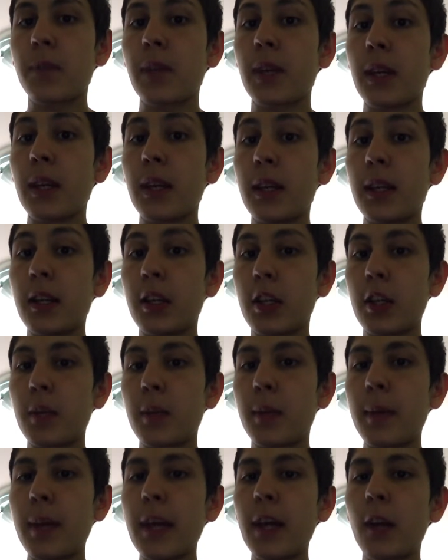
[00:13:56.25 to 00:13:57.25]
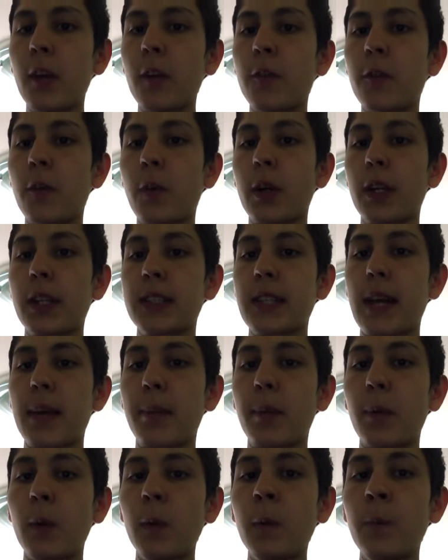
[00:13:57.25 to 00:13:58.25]
In a human male, for
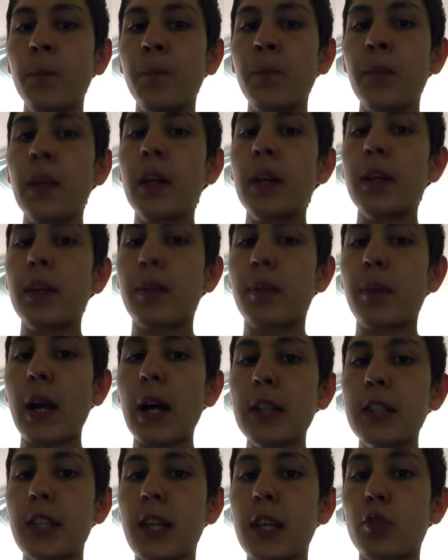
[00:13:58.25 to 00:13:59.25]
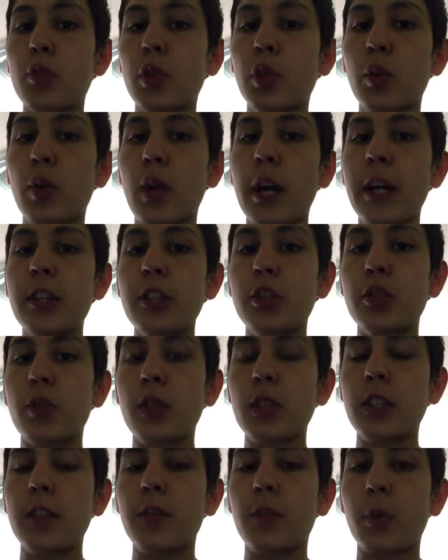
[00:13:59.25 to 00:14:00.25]
example, the process requires
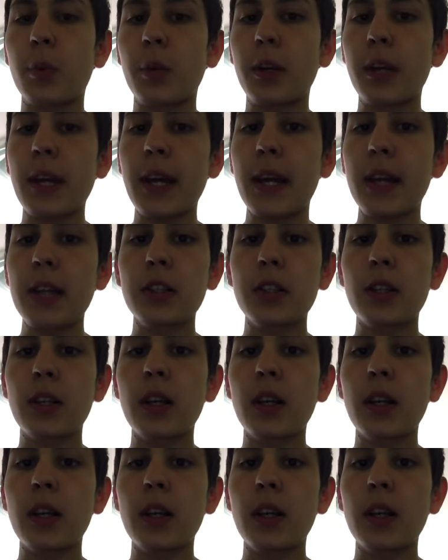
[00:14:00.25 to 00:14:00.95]
24 days.